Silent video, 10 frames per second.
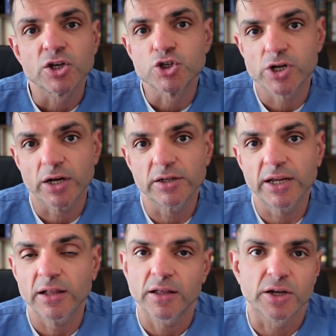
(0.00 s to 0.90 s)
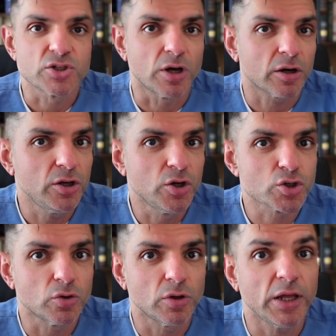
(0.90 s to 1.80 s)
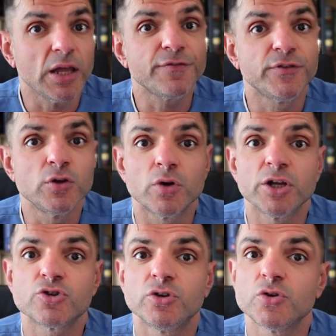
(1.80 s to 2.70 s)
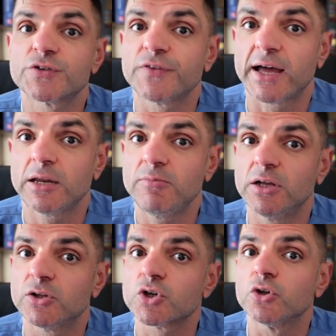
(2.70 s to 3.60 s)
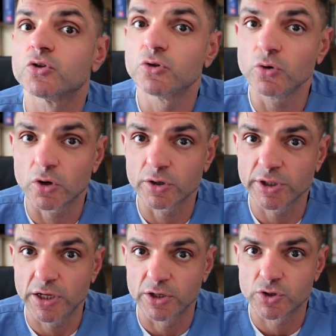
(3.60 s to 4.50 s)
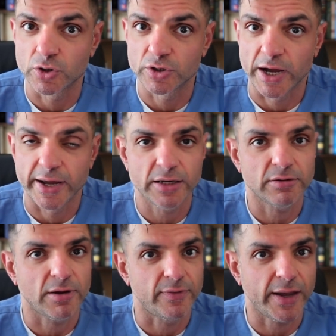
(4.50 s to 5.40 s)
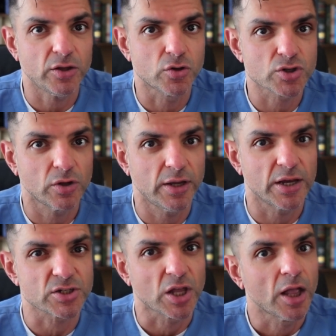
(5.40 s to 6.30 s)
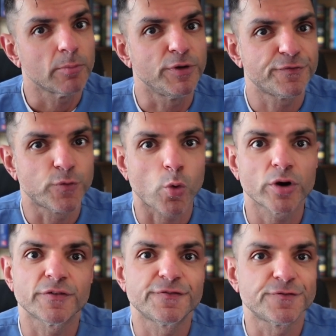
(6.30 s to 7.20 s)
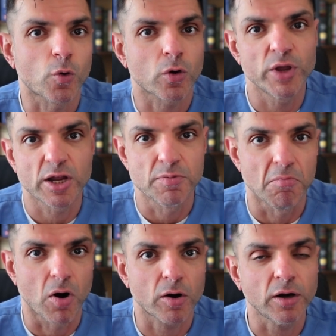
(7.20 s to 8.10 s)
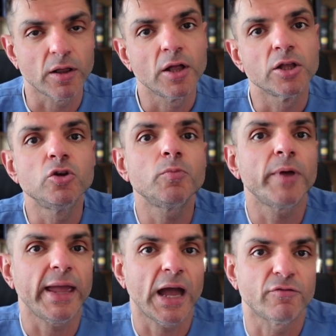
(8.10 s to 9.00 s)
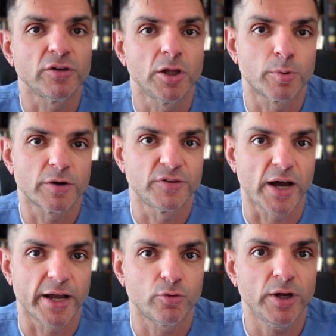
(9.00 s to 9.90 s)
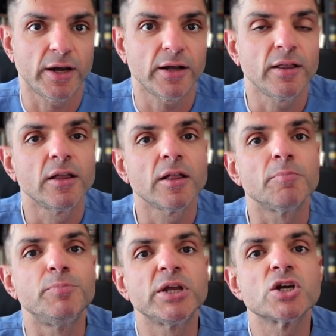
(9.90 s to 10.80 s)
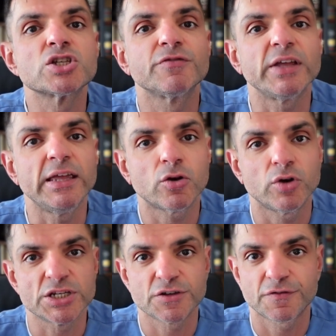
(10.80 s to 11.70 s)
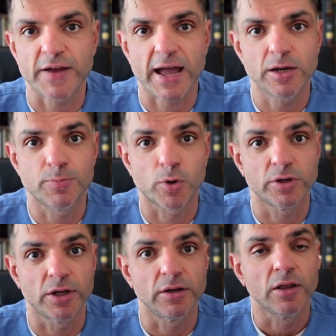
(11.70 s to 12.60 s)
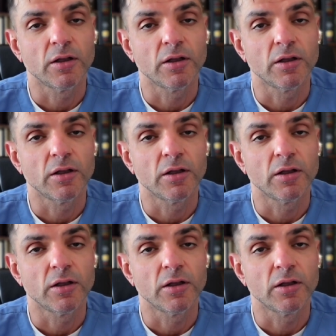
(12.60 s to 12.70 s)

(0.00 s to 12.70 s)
Generally, it is not unusual if you introduce fatty meals too early into your diet, and that usually is before the 4-week mark, you may have a little bit of diarrhea because of increased fatty burden